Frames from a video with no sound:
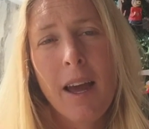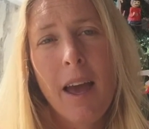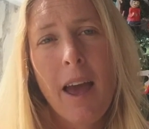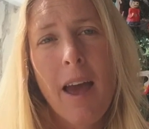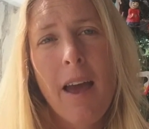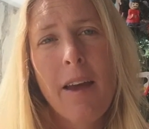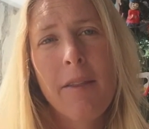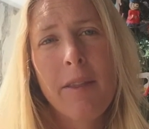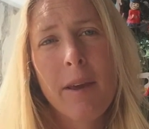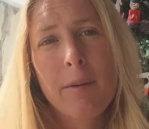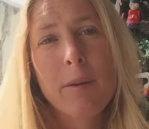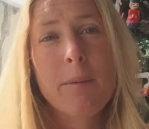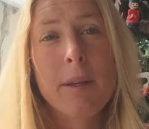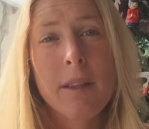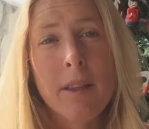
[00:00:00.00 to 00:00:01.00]
and they
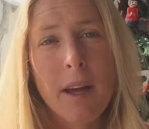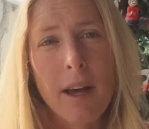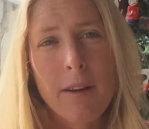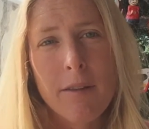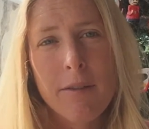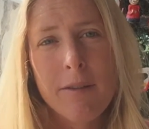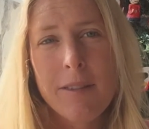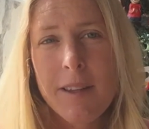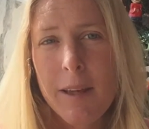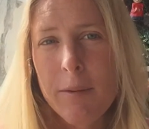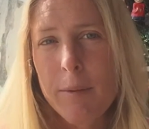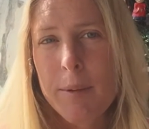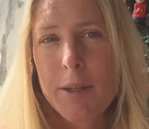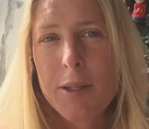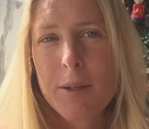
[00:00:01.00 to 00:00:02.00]
would be loved, they
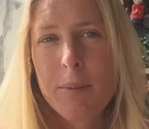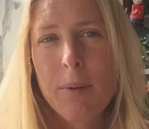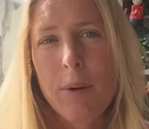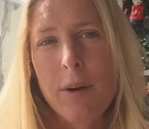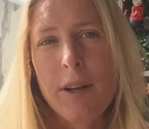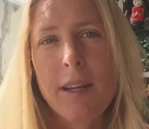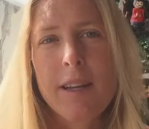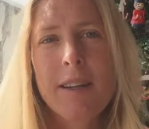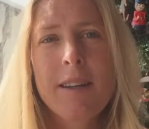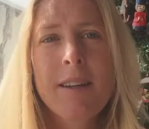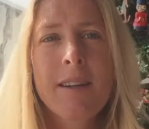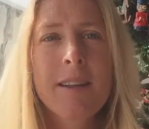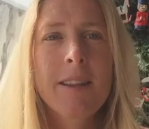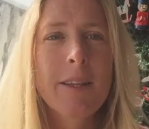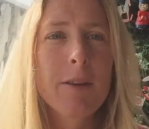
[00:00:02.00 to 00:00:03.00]
would be supported,
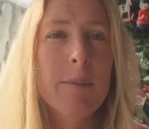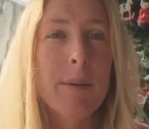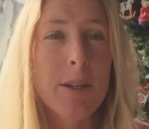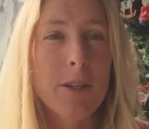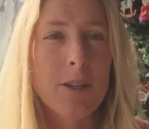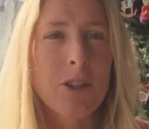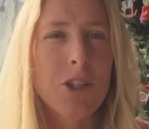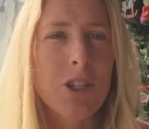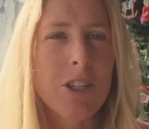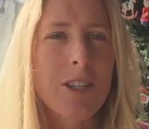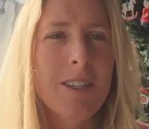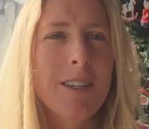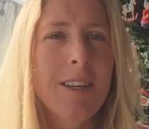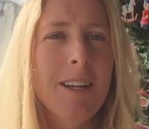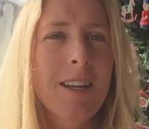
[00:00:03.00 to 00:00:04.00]
they would be nurtured
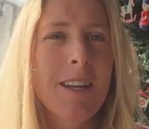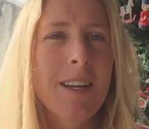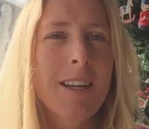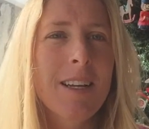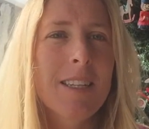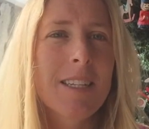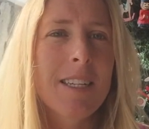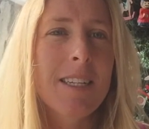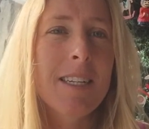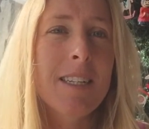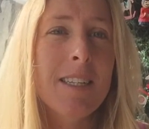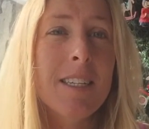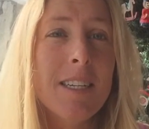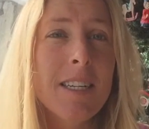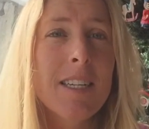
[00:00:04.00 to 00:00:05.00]
to
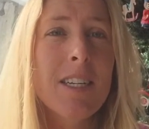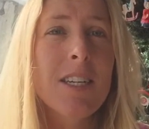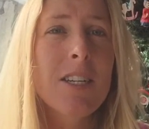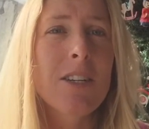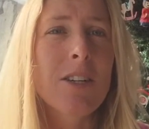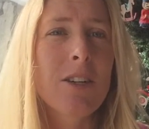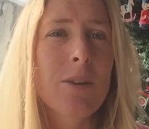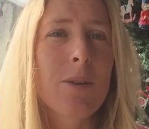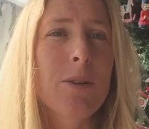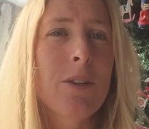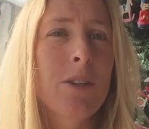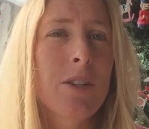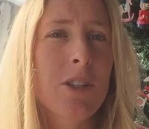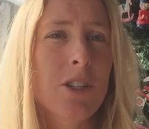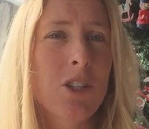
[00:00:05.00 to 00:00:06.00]
continue
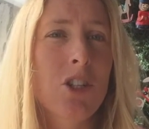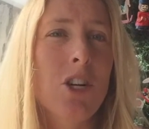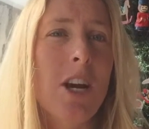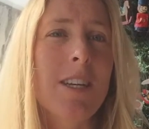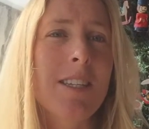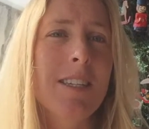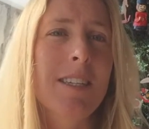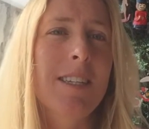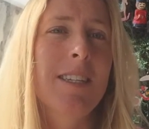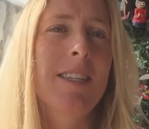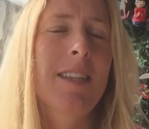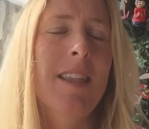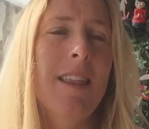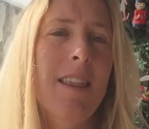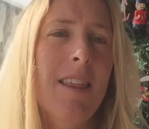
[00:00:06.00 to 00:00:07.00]
to trust
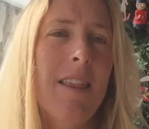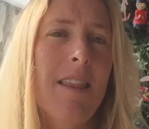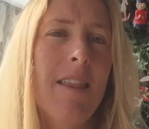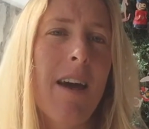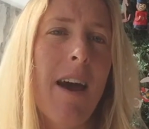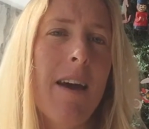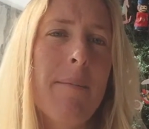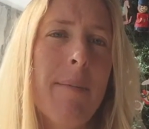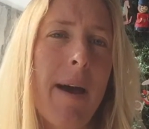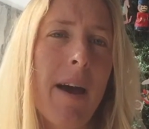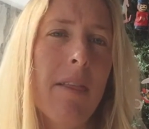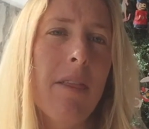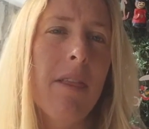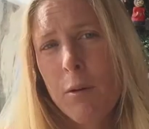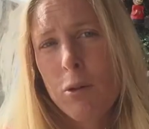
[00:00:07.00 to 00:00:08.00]
that path.
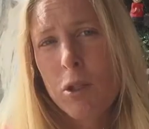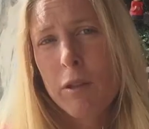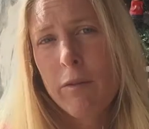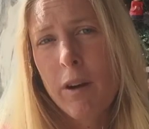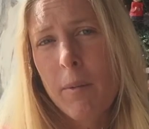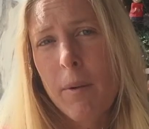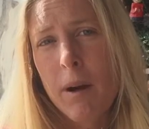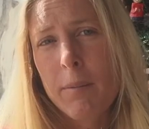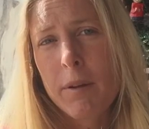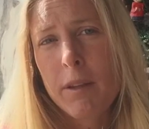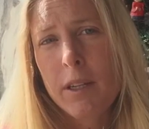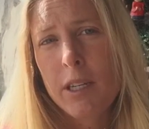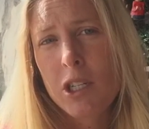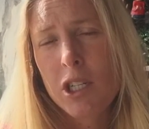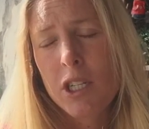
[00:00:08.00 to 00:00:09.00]
Most of our
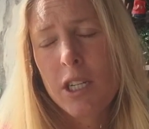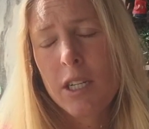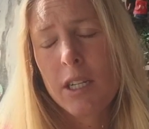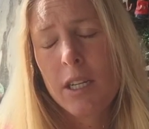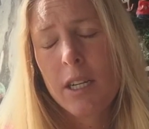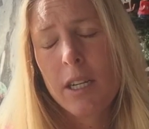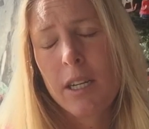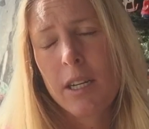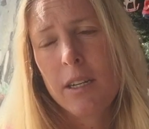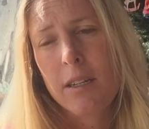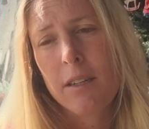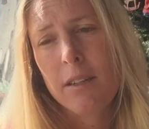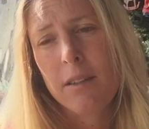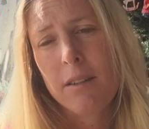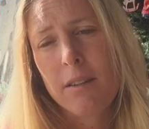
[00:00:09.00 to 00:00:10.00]
population
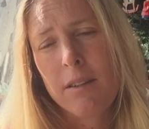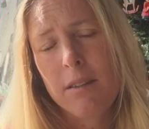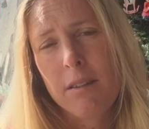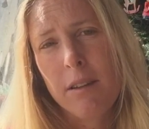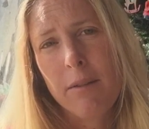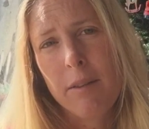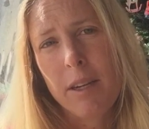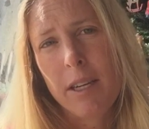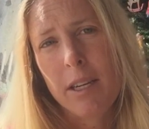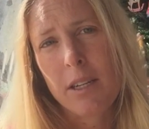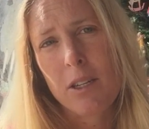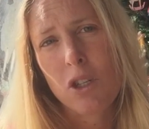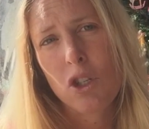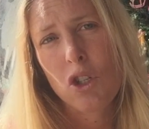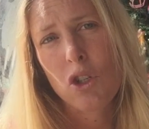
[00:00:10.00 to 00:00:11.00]
is living in a
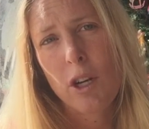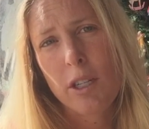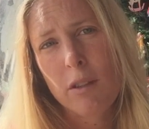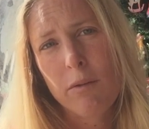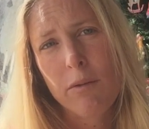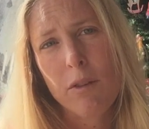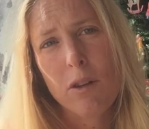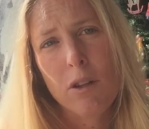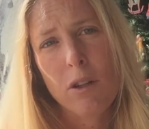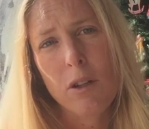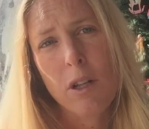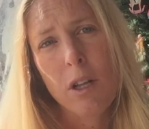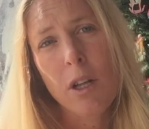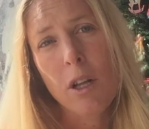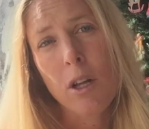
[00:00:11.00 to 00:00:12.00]
stressful
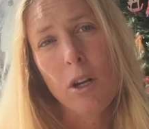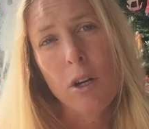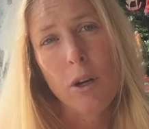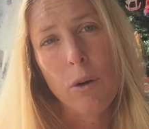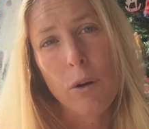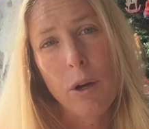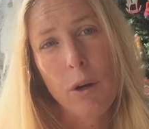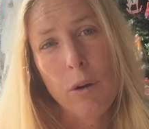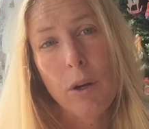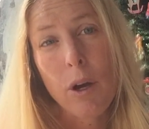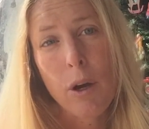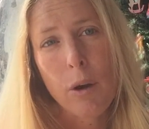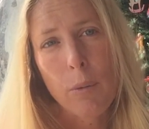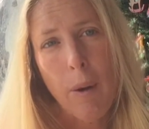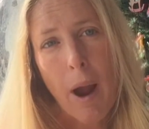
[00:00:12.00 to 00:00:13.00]
go, go,
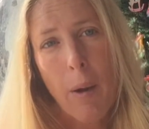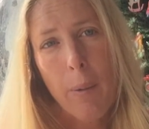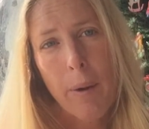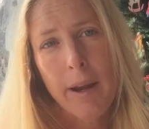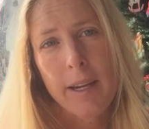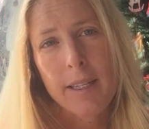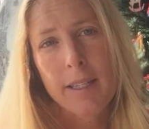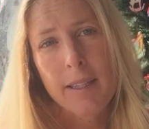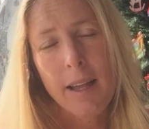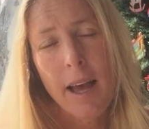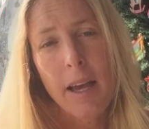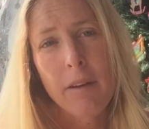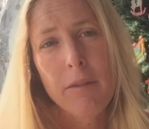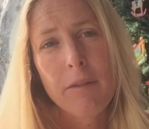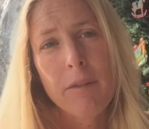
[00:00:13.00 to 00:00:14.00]
go rat race
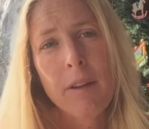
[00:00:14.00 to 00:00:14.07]
life.